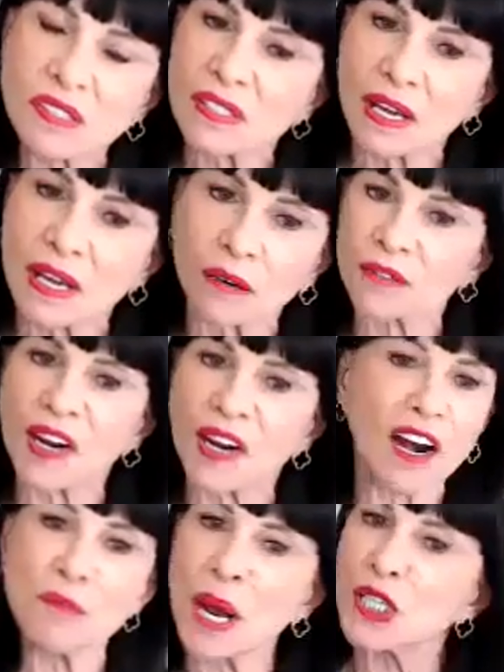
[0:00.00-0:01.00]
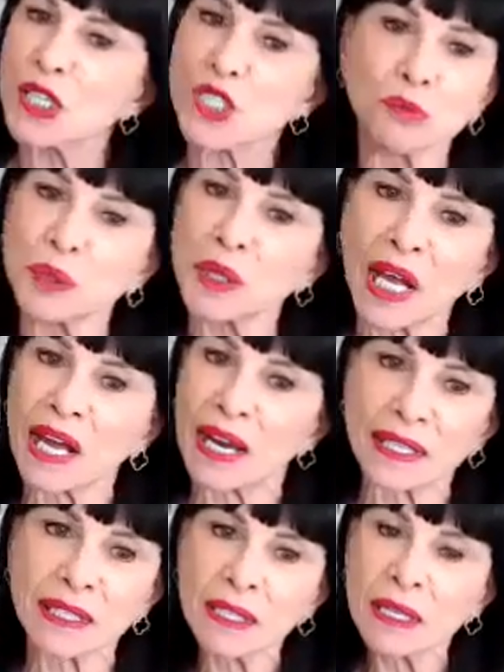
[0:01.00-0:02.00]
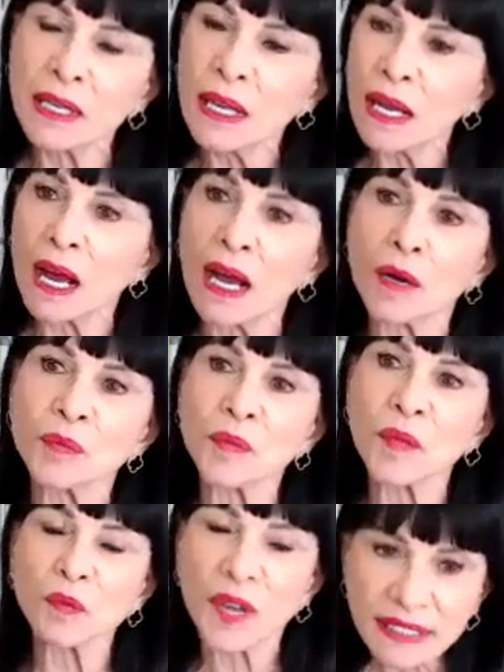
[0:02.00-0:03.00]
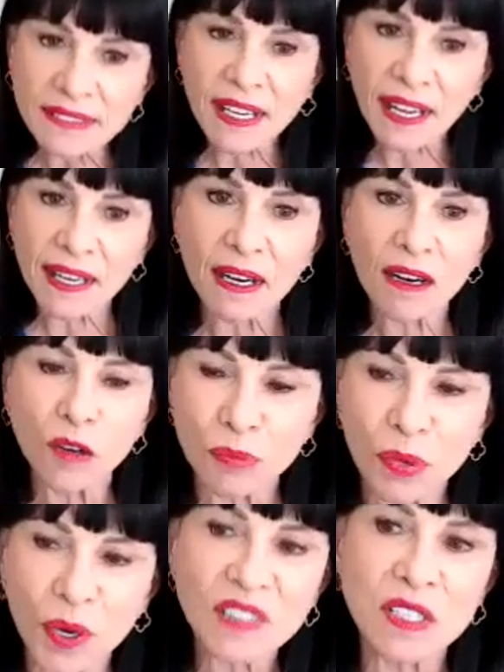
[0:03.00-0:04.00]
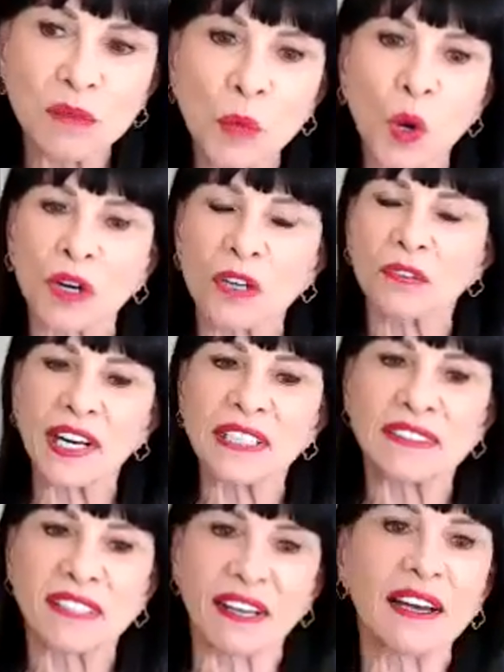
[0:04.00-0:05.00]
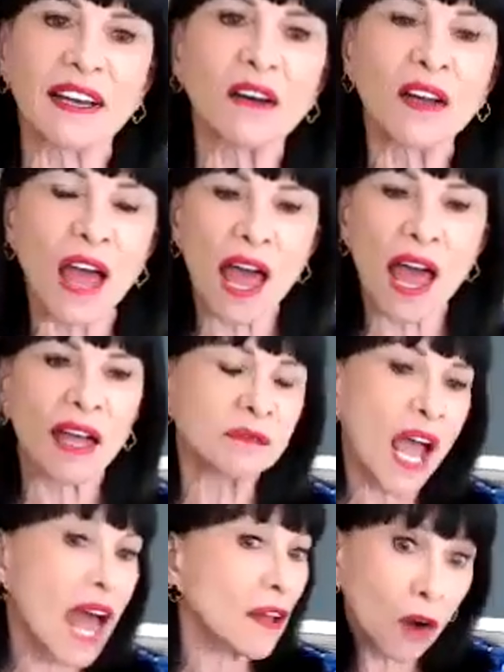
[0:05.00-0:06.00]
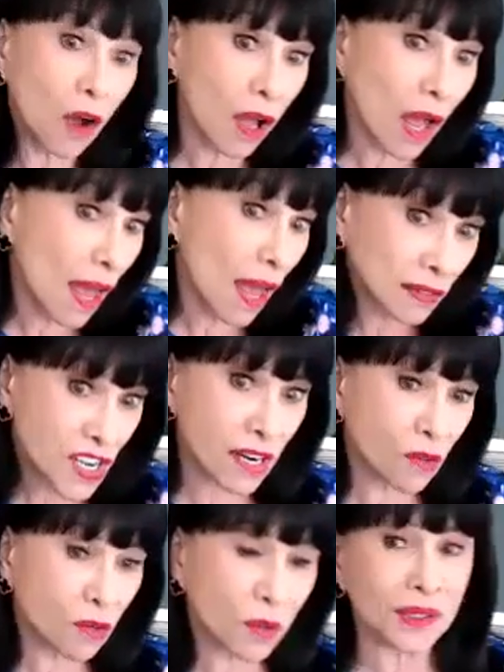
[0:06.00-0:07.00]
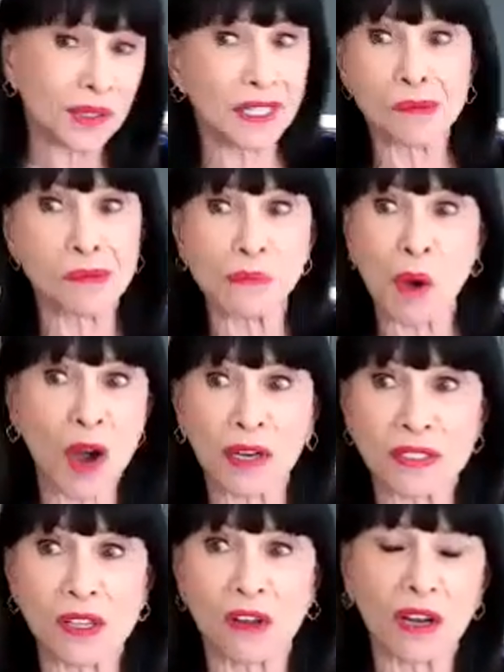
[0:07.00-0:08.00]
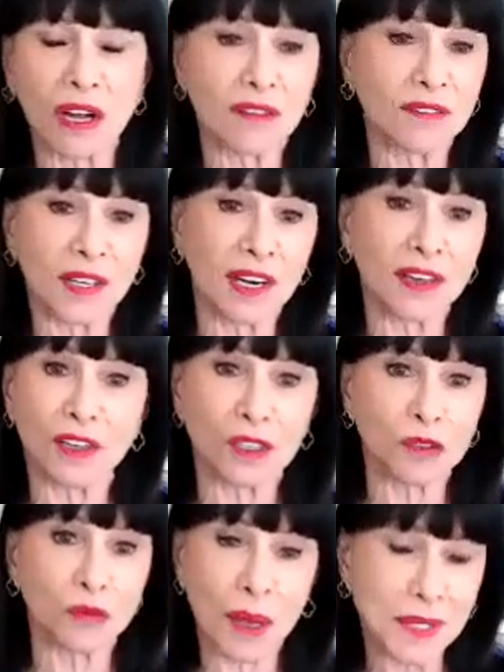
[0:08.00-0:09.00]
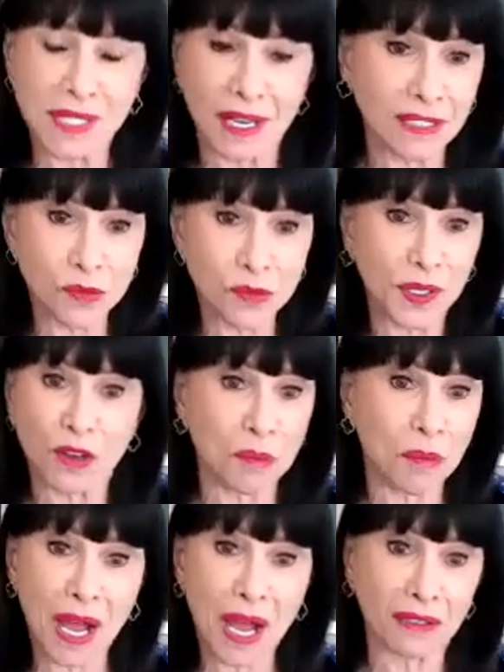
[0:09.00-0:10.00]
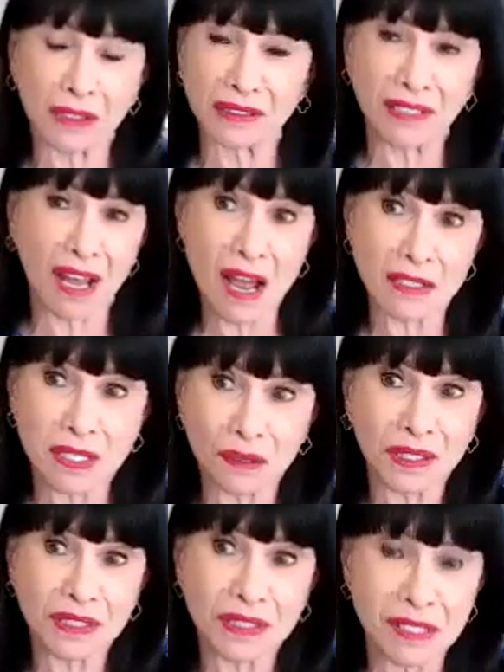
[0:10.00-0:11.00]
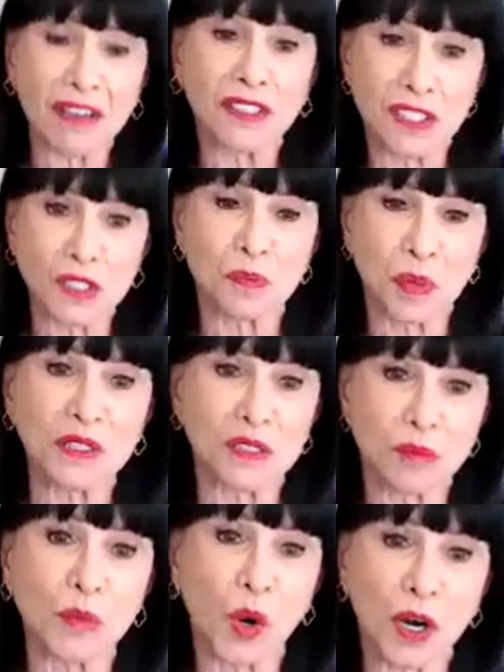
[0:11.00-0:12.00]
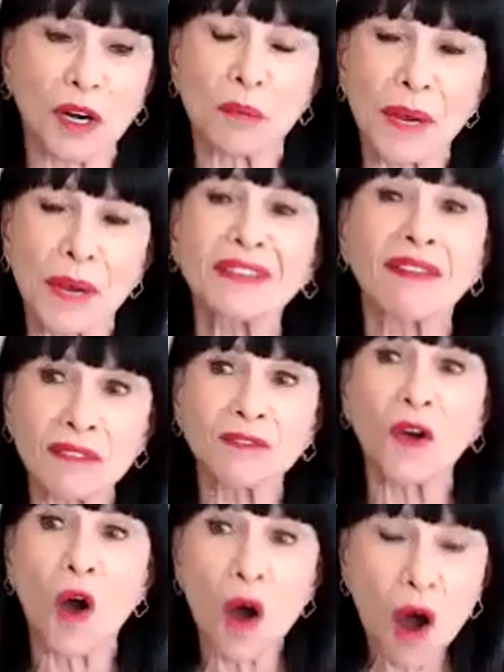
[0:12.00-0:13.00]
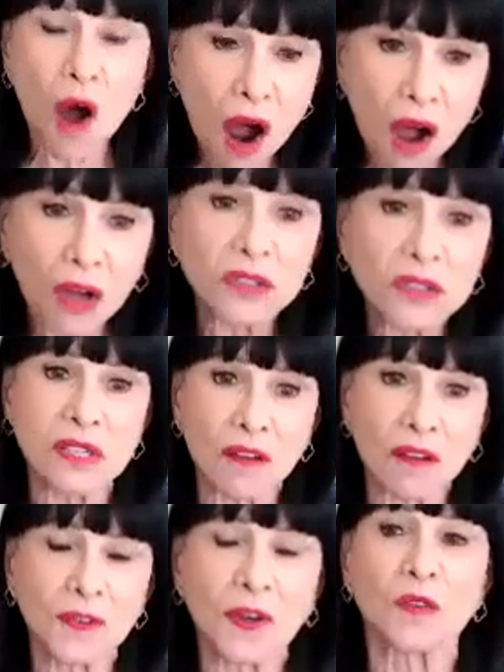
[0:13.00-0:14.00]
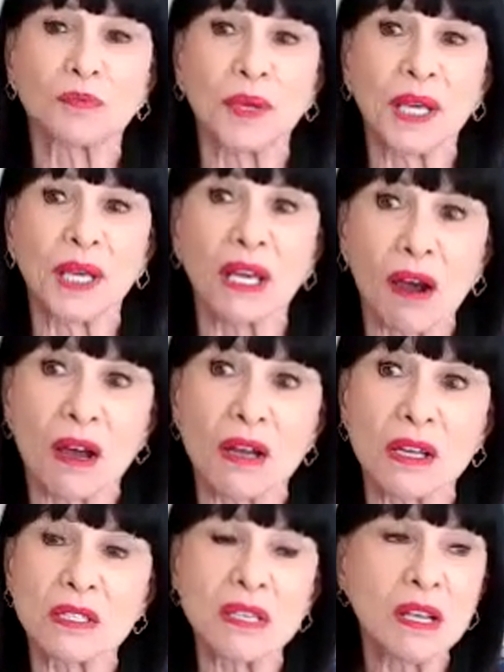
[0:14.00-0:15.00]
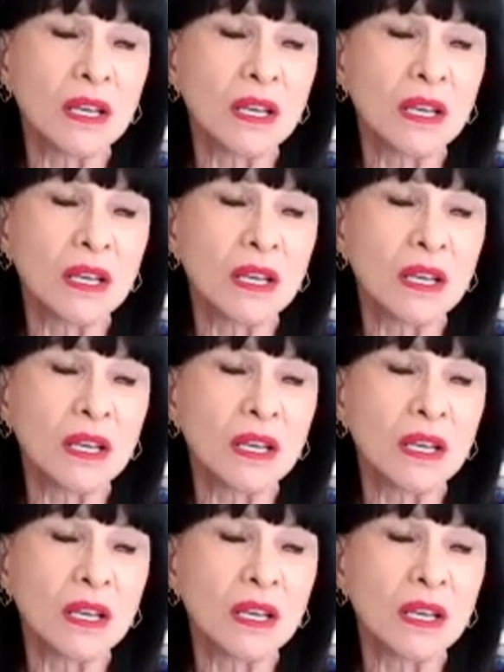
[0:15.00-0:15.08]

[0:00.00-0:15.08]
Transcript: that were very much in play. Retail, bricks and mortar retail, and J. Crew and Neiman Marcus all have very good websites where you can buy online. So it's not just bricks and mortar, but they've all suffered because